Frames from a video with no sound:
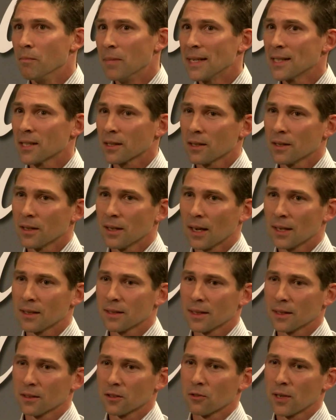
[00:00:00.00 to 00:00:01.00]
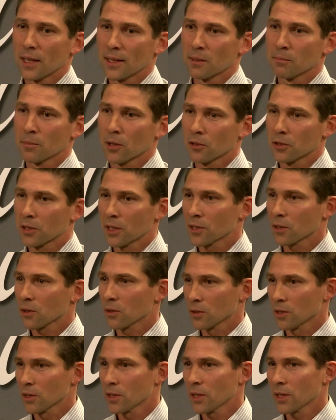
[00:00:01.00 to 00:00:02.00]
Basically, I think the writing process
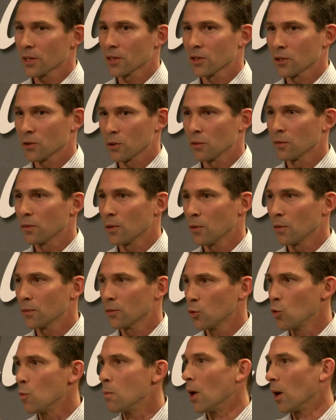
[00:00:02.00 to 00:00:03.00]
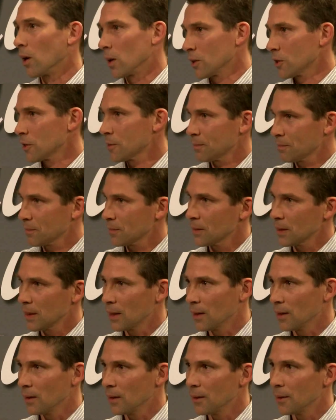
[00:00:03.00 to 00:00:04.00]
consists of two parts.
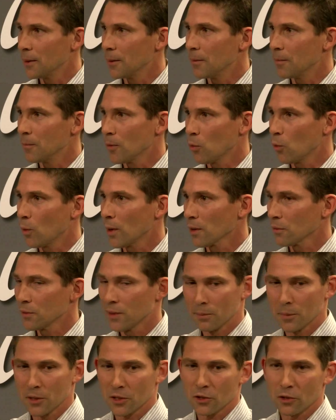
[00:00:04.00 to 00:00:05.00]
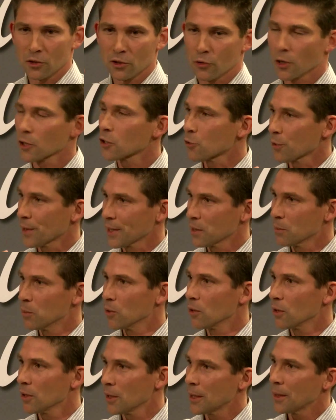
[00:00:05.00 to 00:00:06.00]
One of them is structuring the
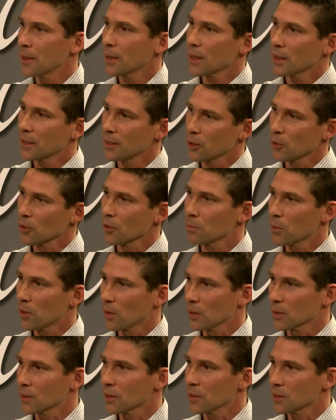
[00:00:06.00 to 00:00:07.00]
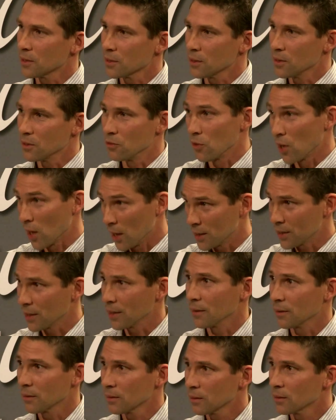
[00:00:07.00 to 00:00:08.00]
book, and the other part is
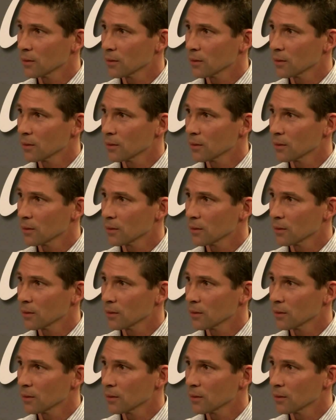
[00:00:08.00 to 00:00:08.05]
writing.